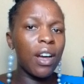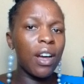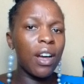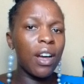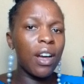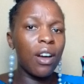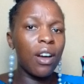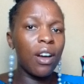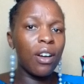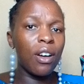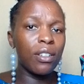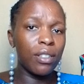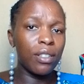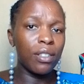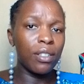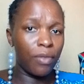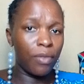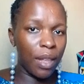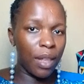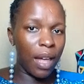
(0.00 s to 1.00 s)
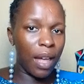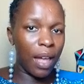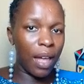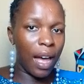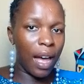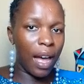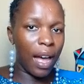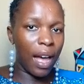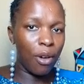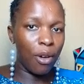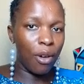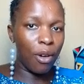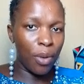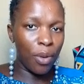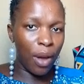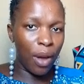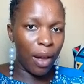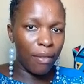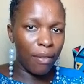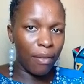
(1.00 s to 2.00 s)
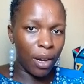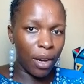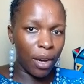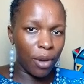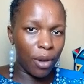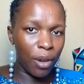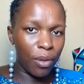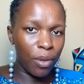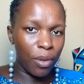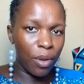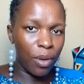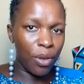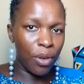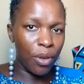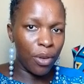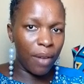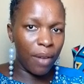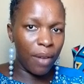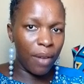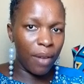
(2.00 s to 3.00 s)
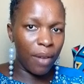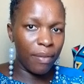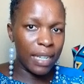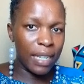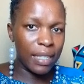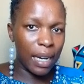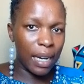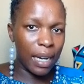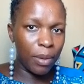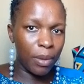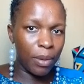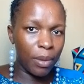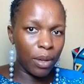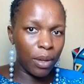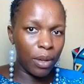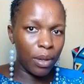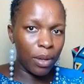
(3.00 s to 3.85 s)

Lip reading: up to there, I hope you have learned a couple of things.